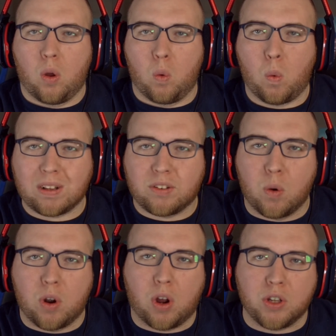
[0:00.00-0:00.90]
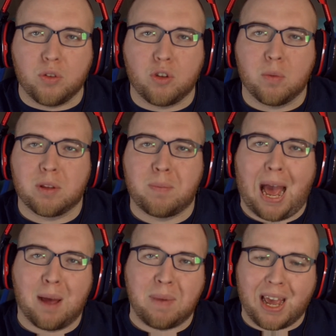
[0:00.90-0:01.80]
What's going on YouTube? It's
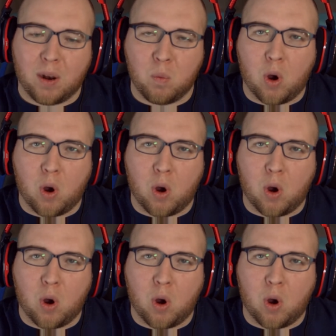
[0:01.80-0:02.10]
Batman and